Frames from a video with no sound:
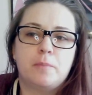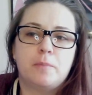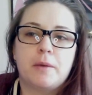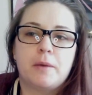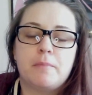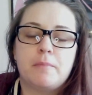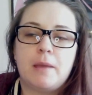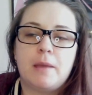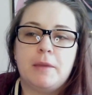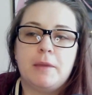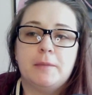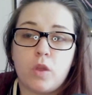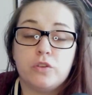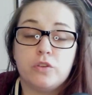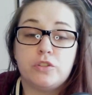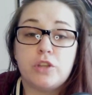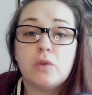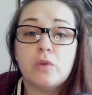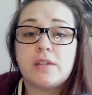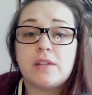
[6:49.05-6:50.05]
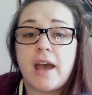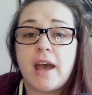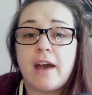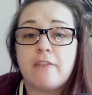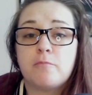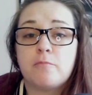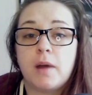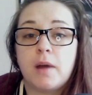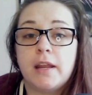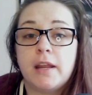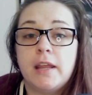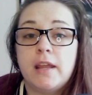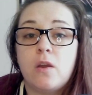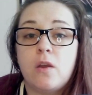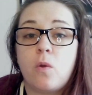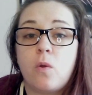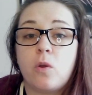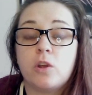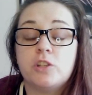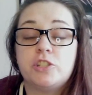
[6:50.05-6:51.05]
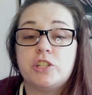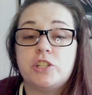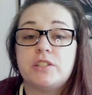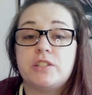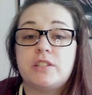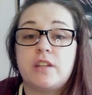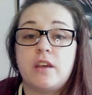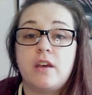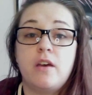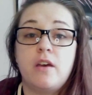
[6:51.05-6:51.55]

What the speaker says: but maybe don't have money, or just